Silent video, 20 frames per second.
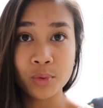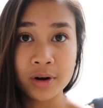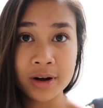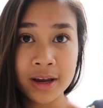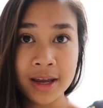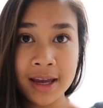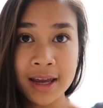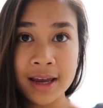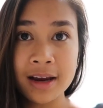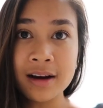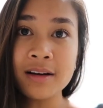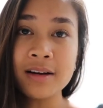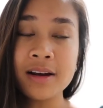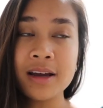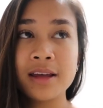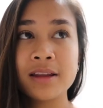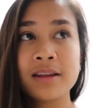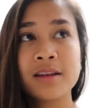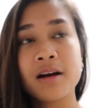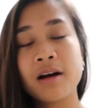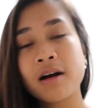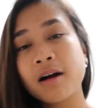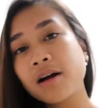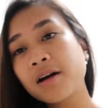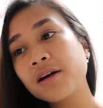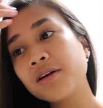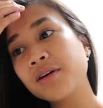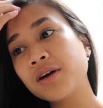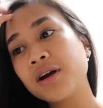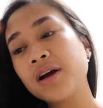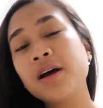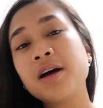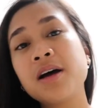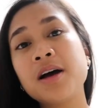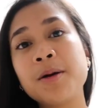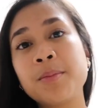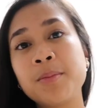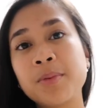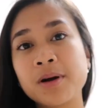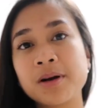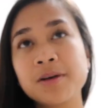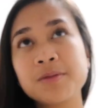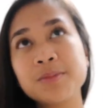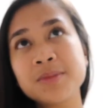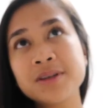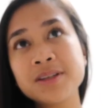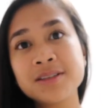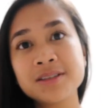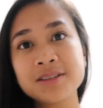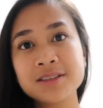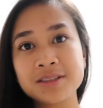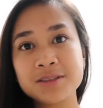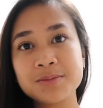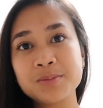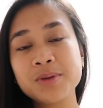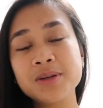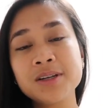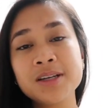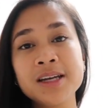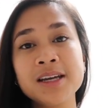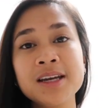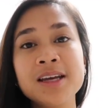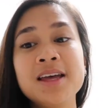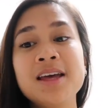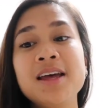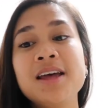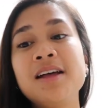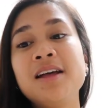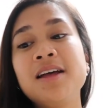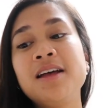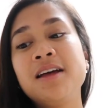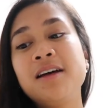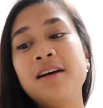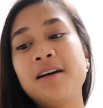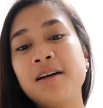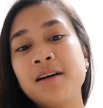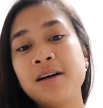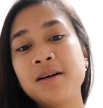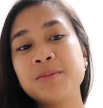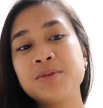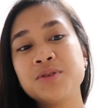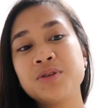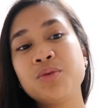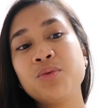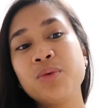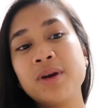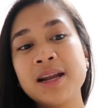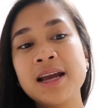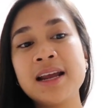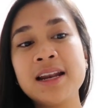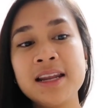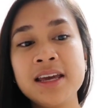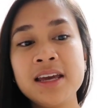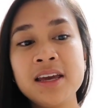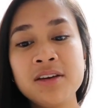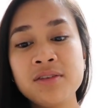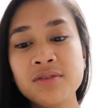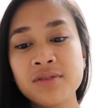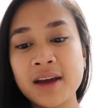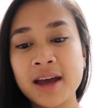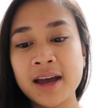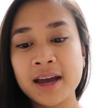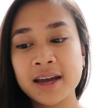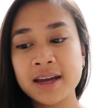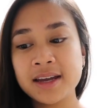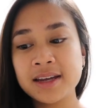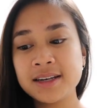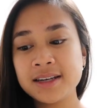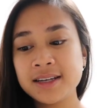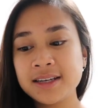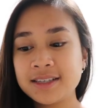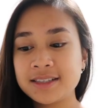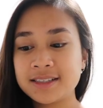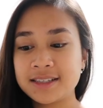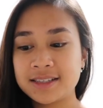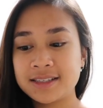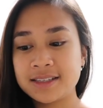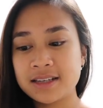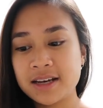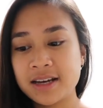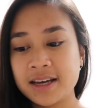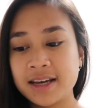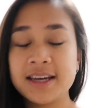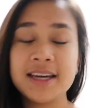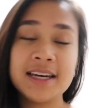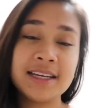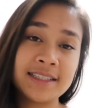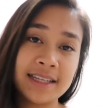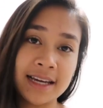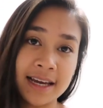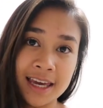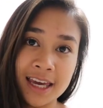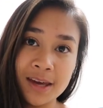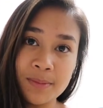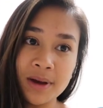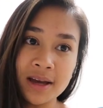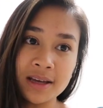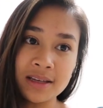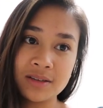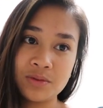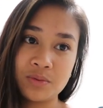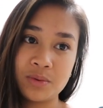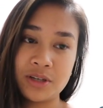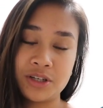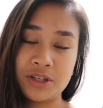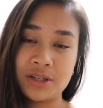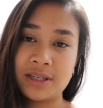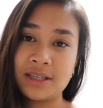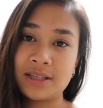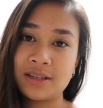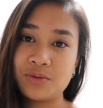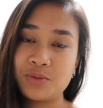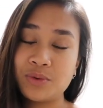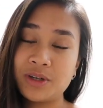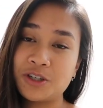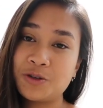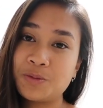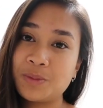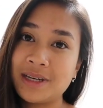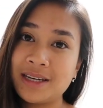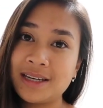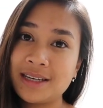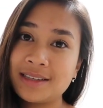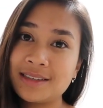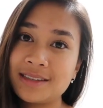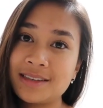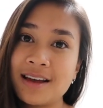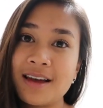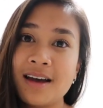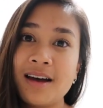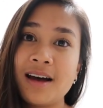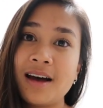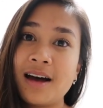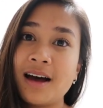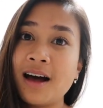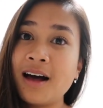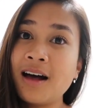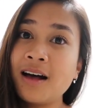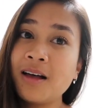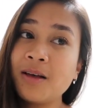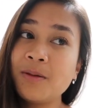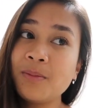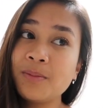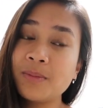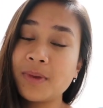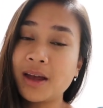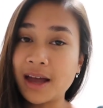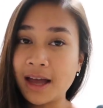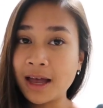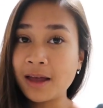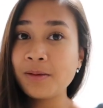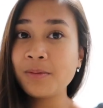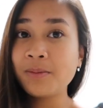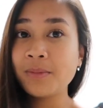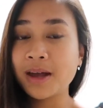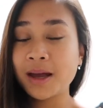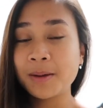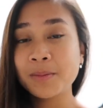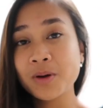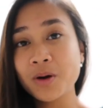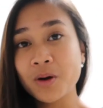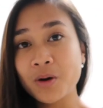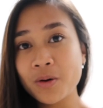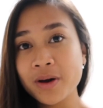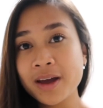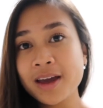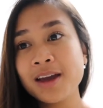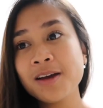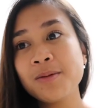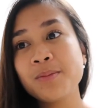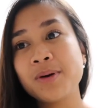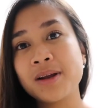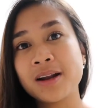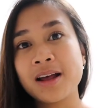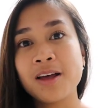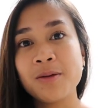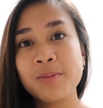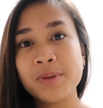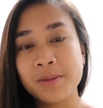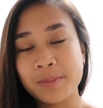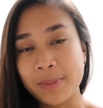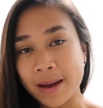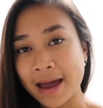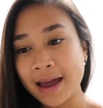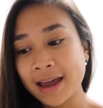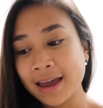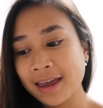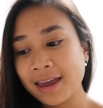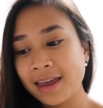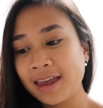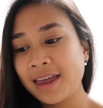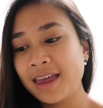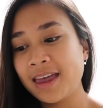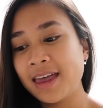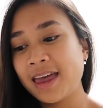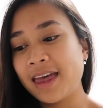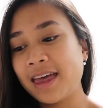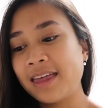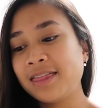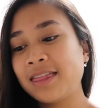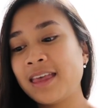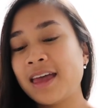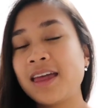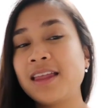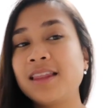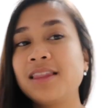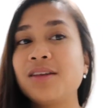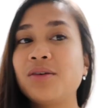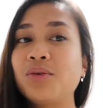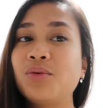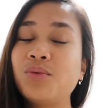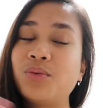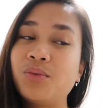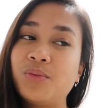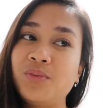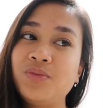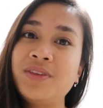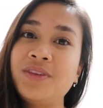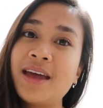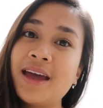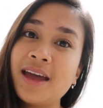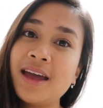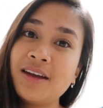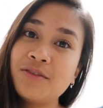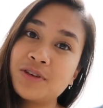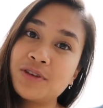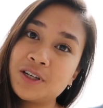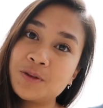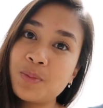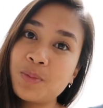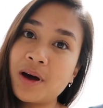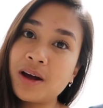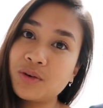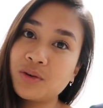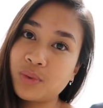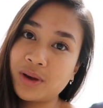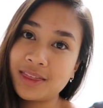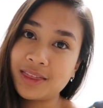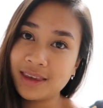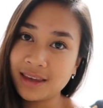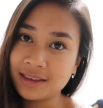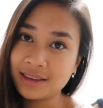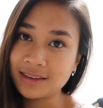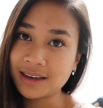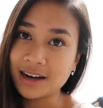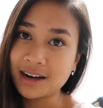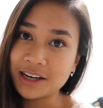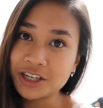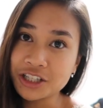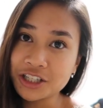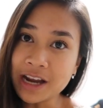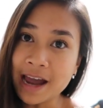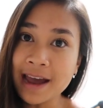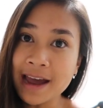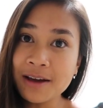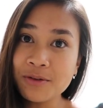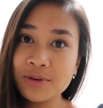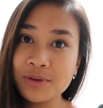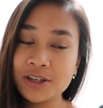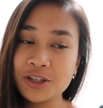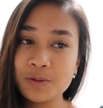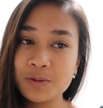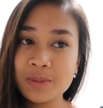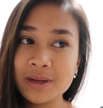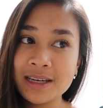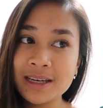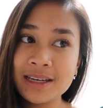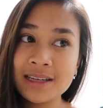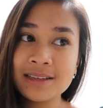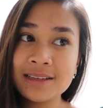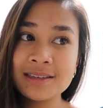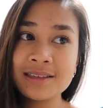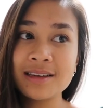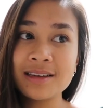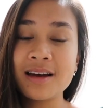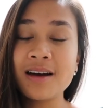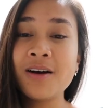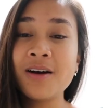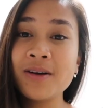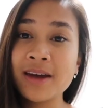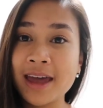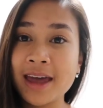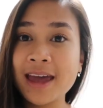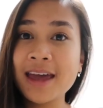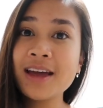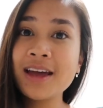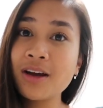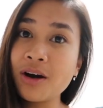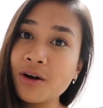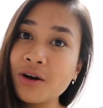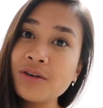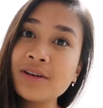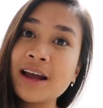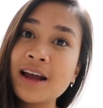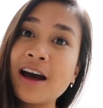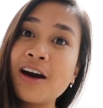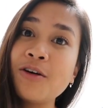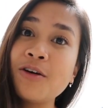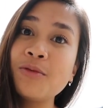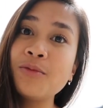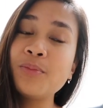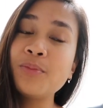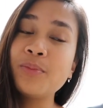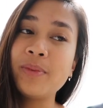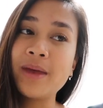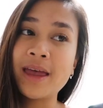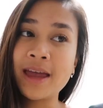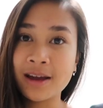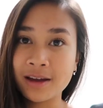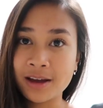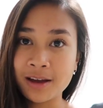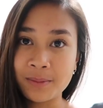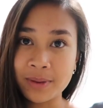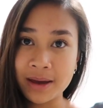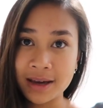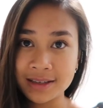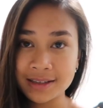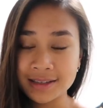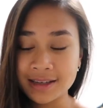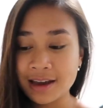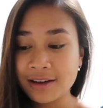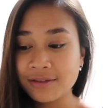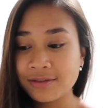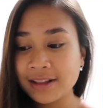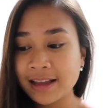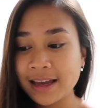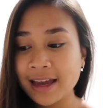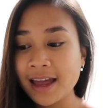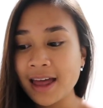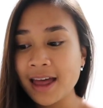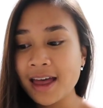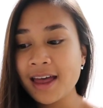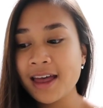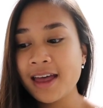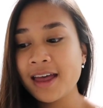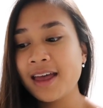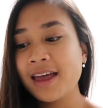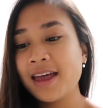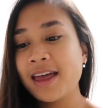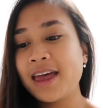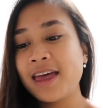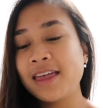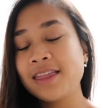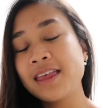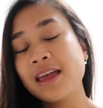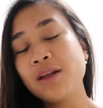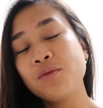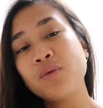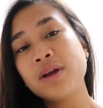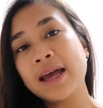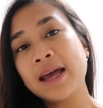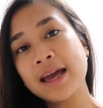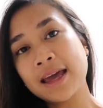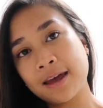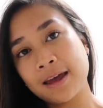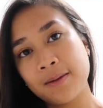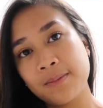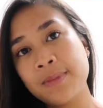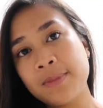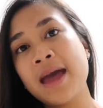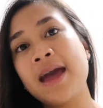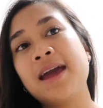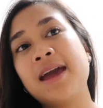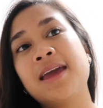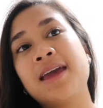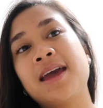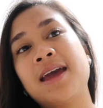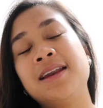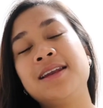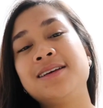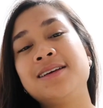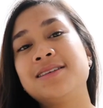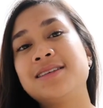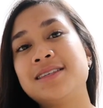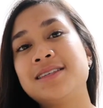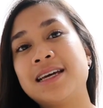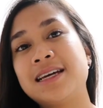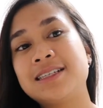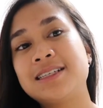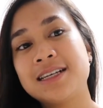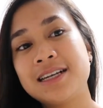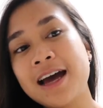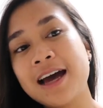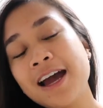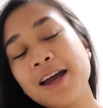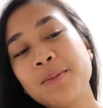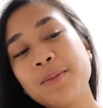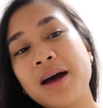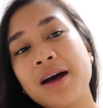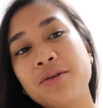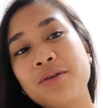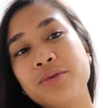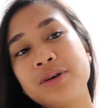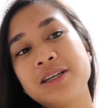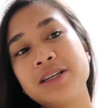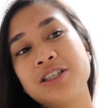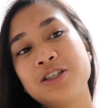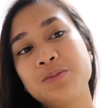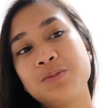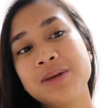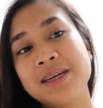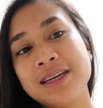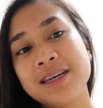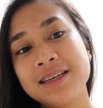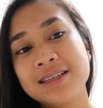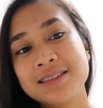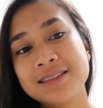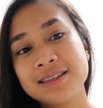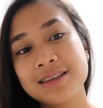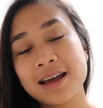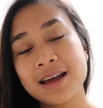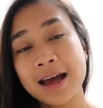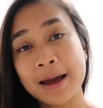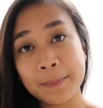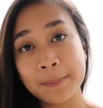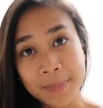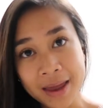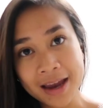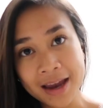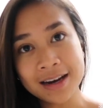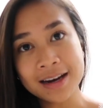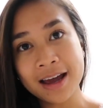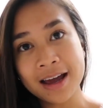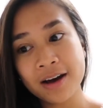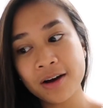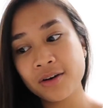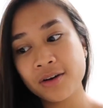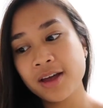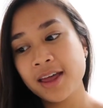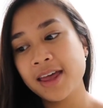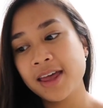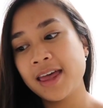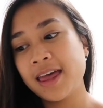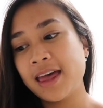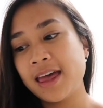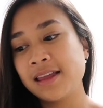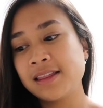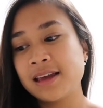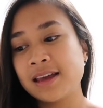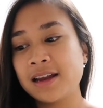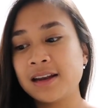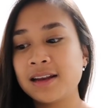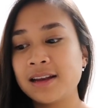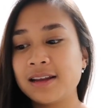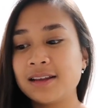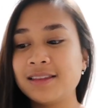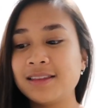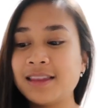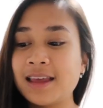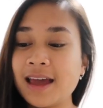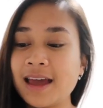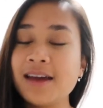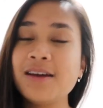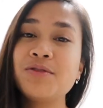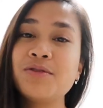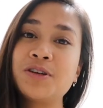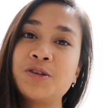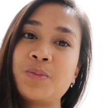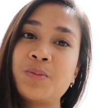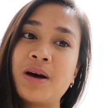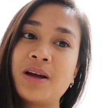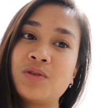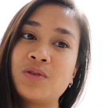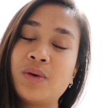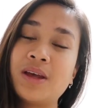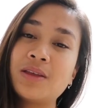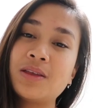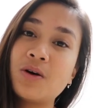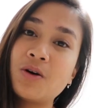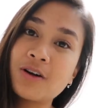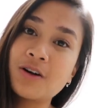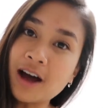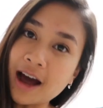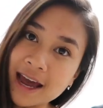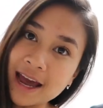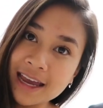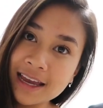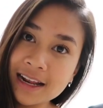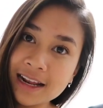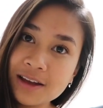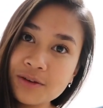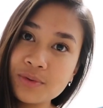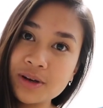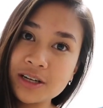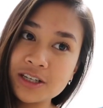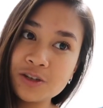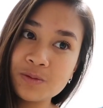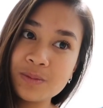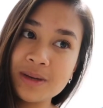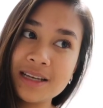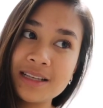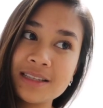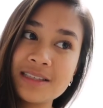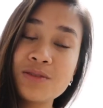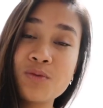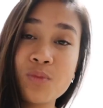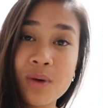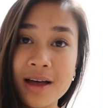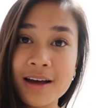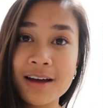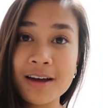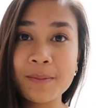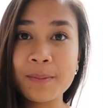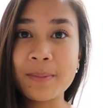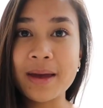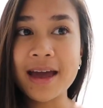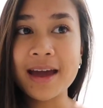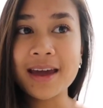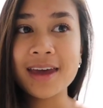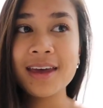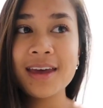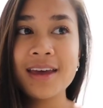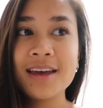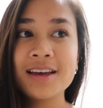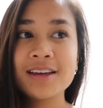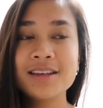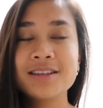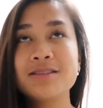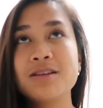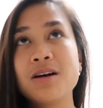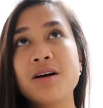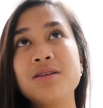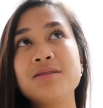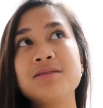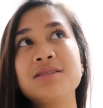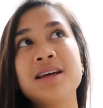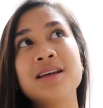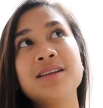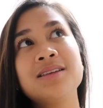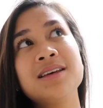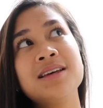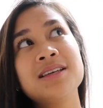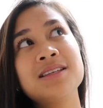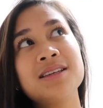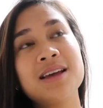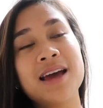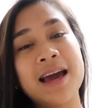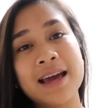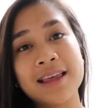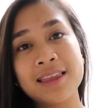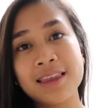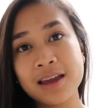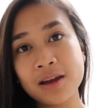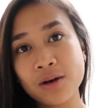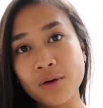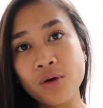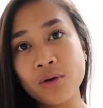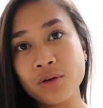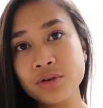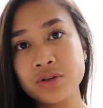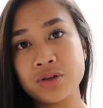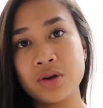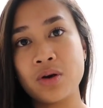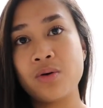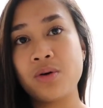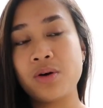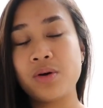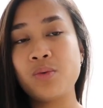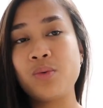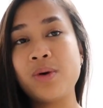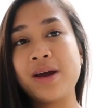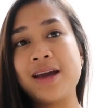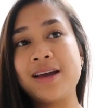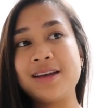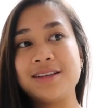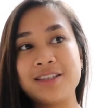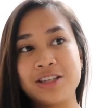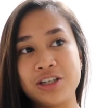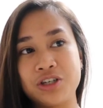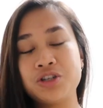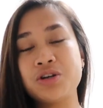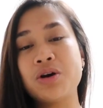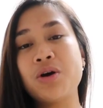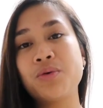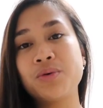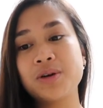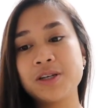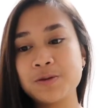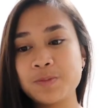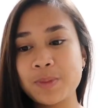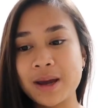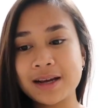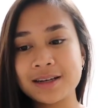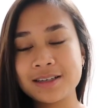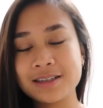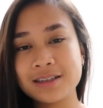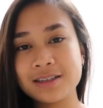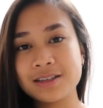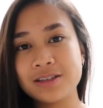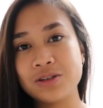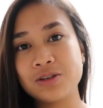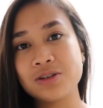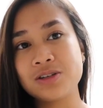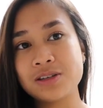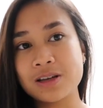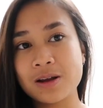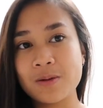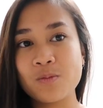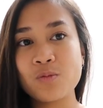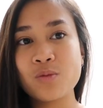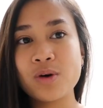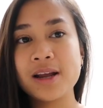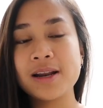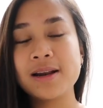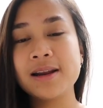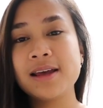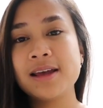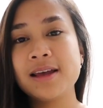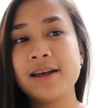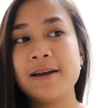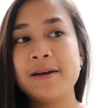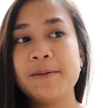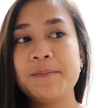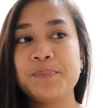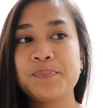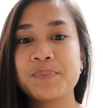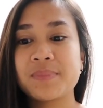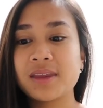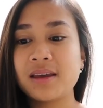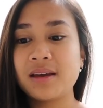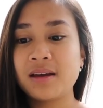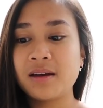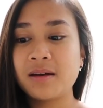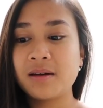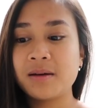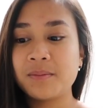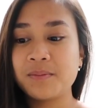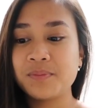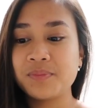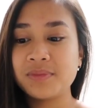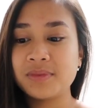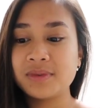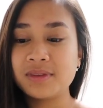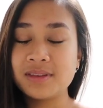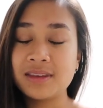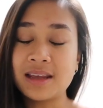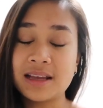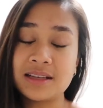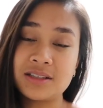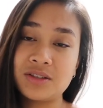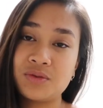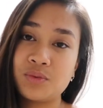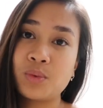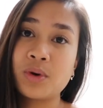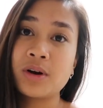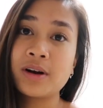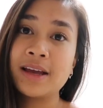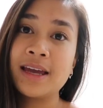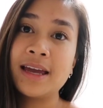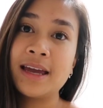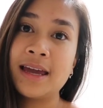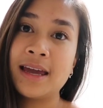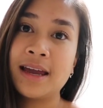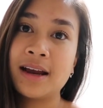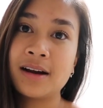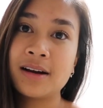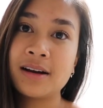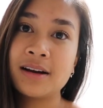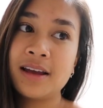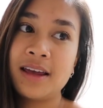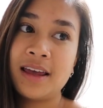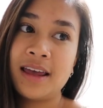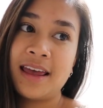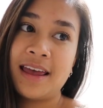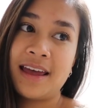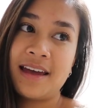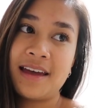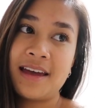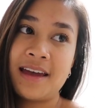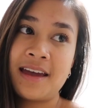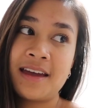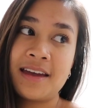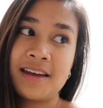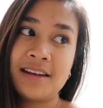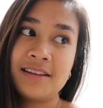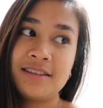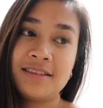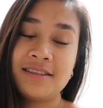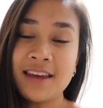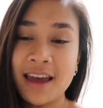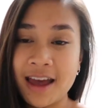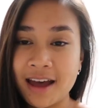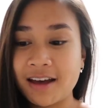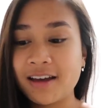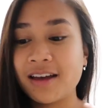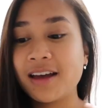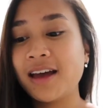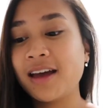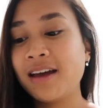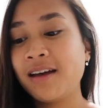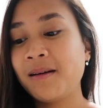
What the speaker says: working here in our apartment building. So when I leave, I need to say "itekimasu," which means I'm going, but I'll be back. And then they respond with "iterashai," which means okay, go now and come back safely. And then when I come back, I need to say "tadaima," which means I'm back now. And then they respond with "okaeri," which means welcome back. So that is, I think, also a way to show respect to someone that's working here. And yeah,